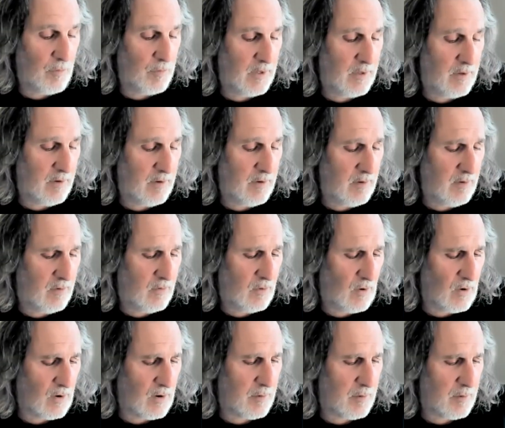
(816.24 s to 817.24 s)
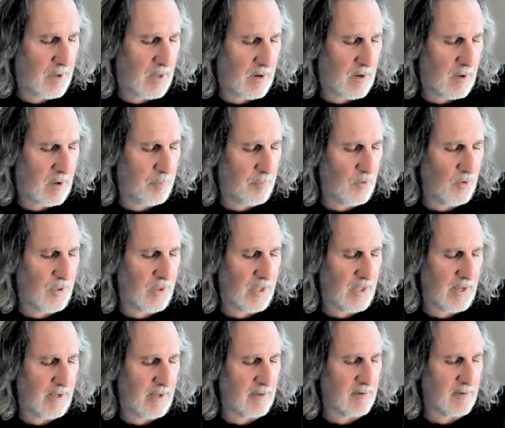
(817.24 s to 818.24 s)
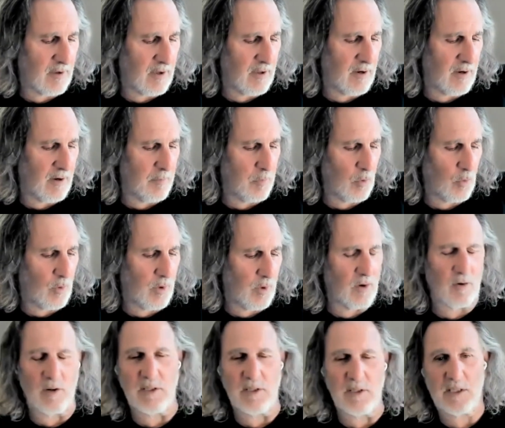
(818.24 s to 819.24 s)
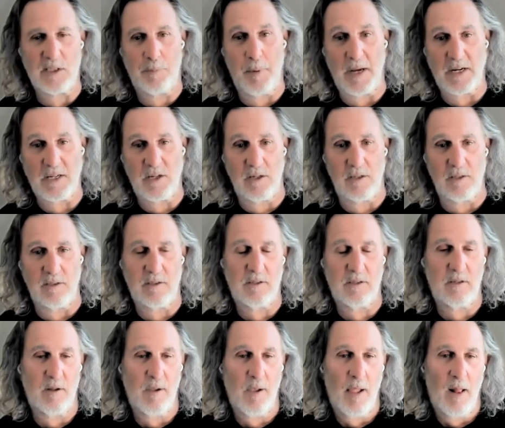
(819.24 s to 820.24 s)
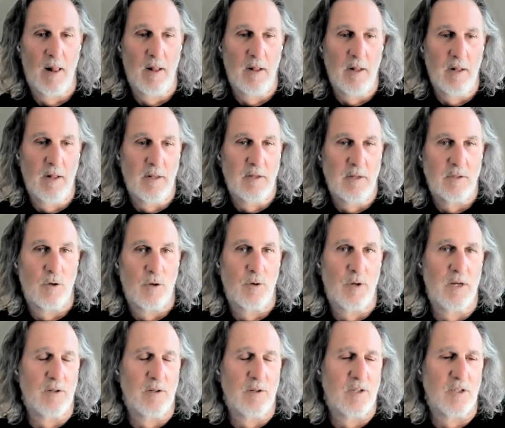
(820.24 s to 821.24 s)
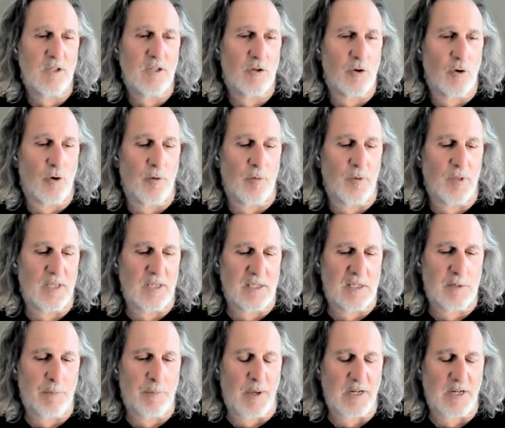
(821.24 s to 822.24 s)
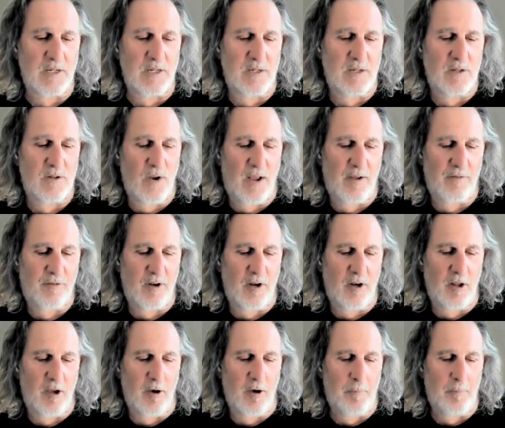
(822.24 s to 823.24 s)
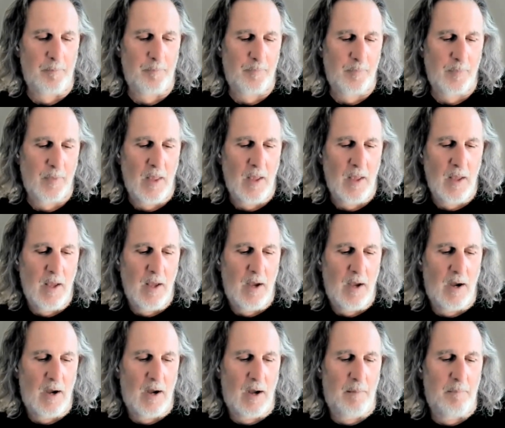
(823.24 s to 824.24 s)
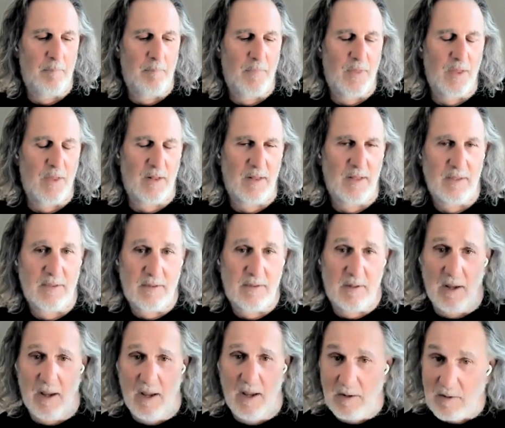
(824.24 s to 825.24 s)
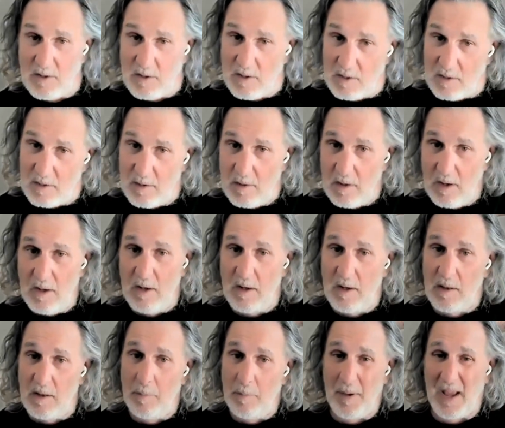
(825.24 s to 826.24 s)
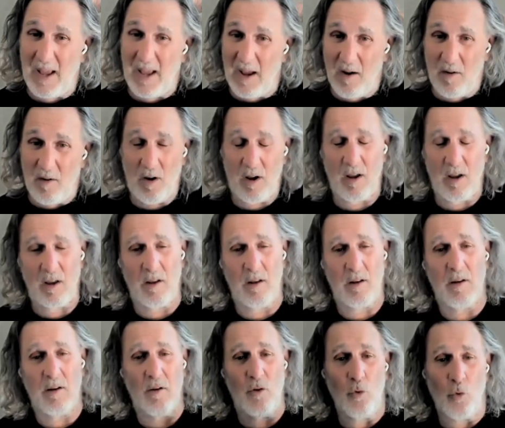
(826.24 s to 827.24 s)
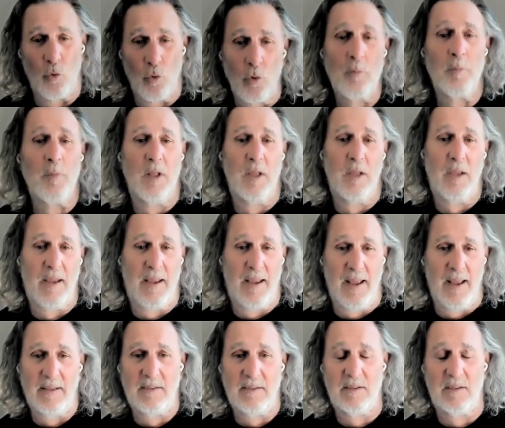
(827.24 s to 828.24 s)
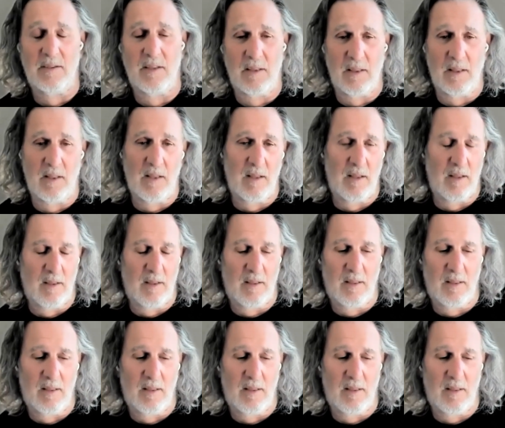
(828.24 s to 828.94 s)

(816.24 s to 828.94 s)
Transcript: And what we didn't talk about, a couple of things. Number one are inspections. So here's a story with inspections you have to know. The listing agent in the Bay Area normally gets